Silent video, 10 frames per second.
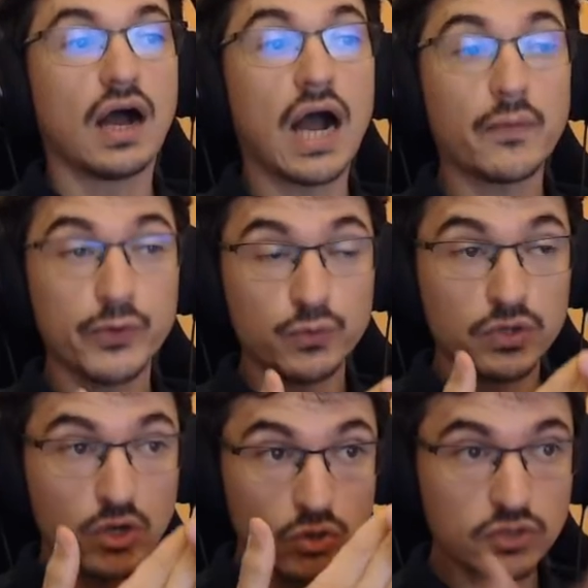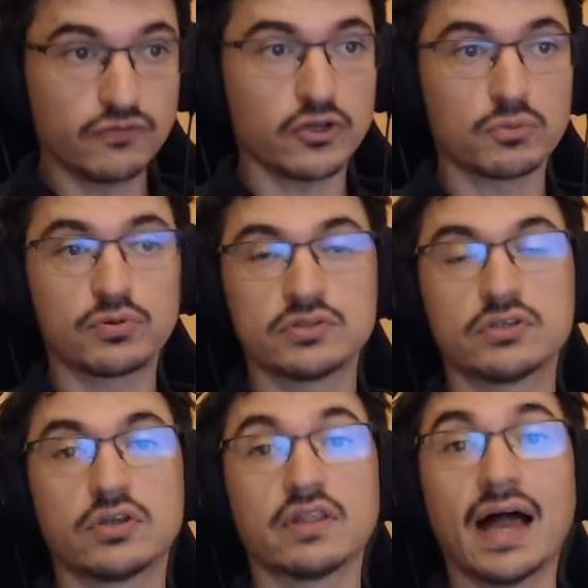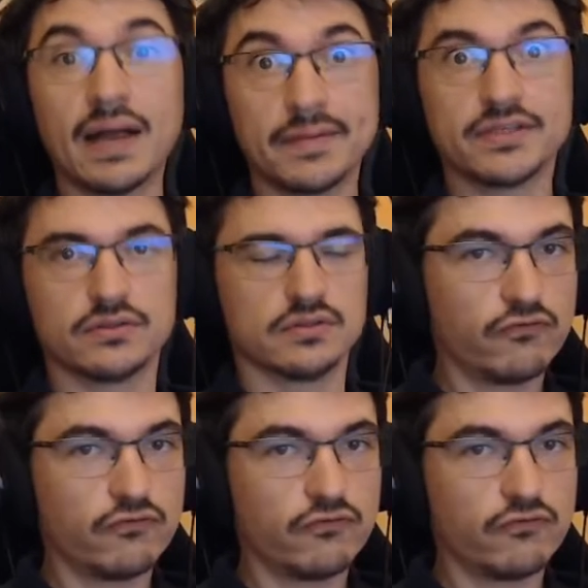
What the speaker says: how you would look for your product on Amazon.